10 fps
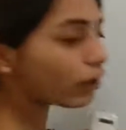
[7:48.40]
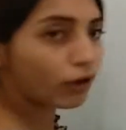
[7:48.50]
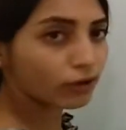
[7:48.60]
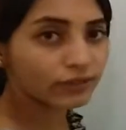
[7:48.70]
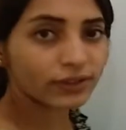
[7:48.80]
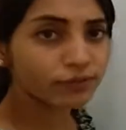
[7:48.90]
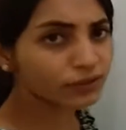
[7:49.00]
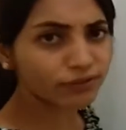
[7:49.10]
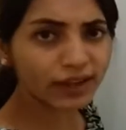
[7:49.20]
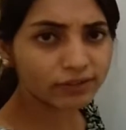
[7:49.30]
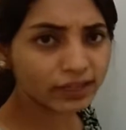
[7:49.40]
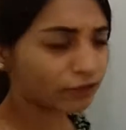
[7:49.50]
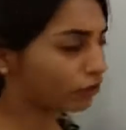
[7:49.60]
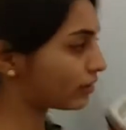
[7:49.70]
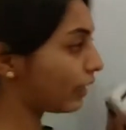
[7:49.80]
all of them with 5
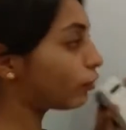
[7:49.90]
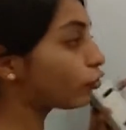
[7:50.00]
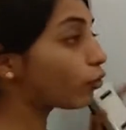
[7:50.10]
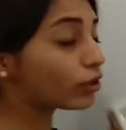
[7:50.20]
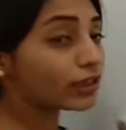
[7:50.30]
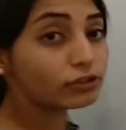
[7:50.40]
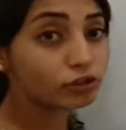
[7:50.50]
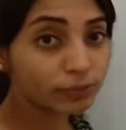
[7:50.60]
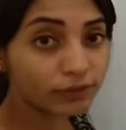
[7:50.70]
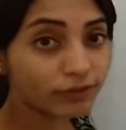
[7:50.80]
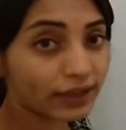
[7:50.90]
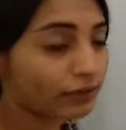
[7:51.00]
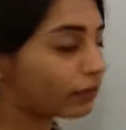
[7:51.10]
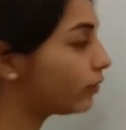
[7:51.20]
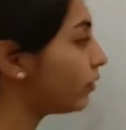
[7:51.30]
electrons. Like total should be 5.
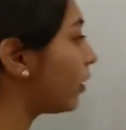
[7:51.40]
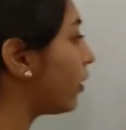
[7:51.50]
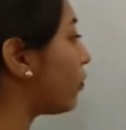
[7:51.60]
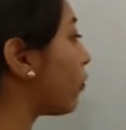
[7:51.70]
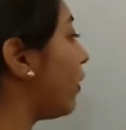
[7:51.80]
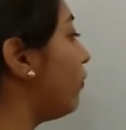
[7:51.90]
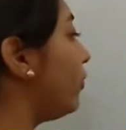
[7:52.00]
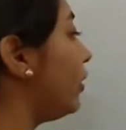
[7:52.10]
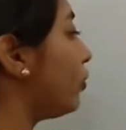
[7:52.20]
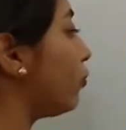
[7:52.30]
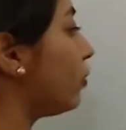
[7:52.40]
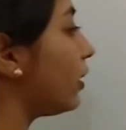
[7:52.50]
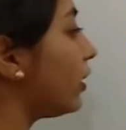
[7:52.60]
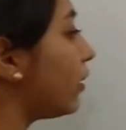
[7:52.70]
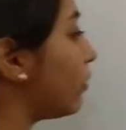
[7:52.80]
So I'll fill 2
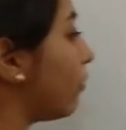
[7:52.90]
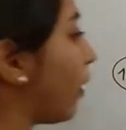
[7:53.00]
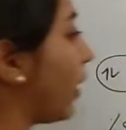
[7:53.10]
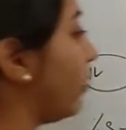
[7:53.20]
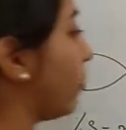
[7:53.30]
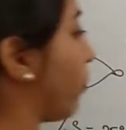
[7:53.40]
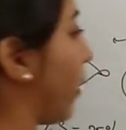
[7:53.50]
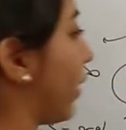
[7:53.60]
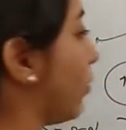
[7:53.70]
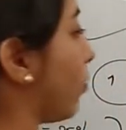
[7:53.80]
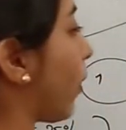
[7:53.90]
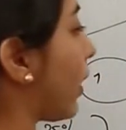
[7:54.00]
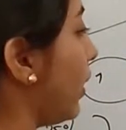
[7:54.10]
here. 1, 1, 1,